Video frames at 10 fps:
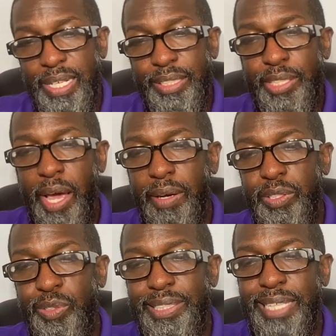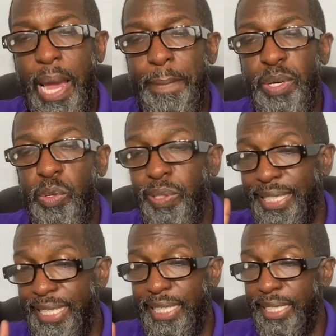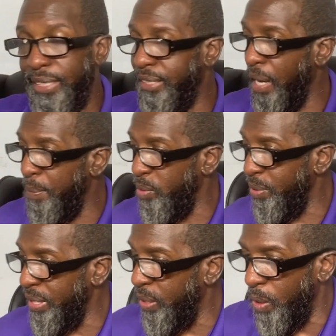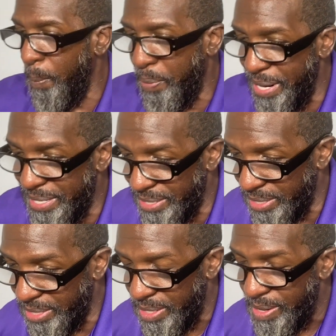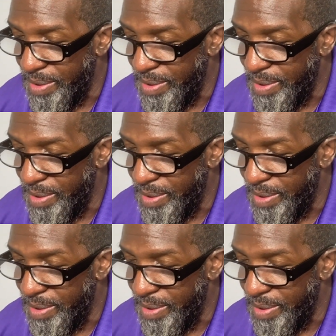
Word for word: Shout out to Samuel E. Samuel E. All praises.